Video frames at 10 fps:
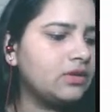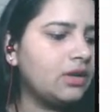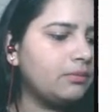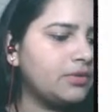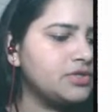
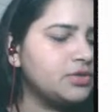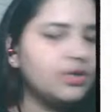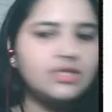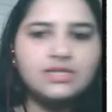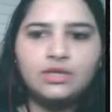The numbers
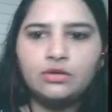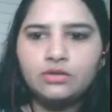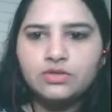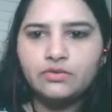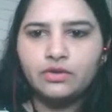you can see
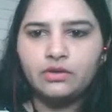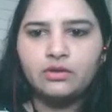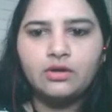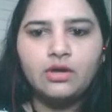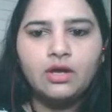on the screen.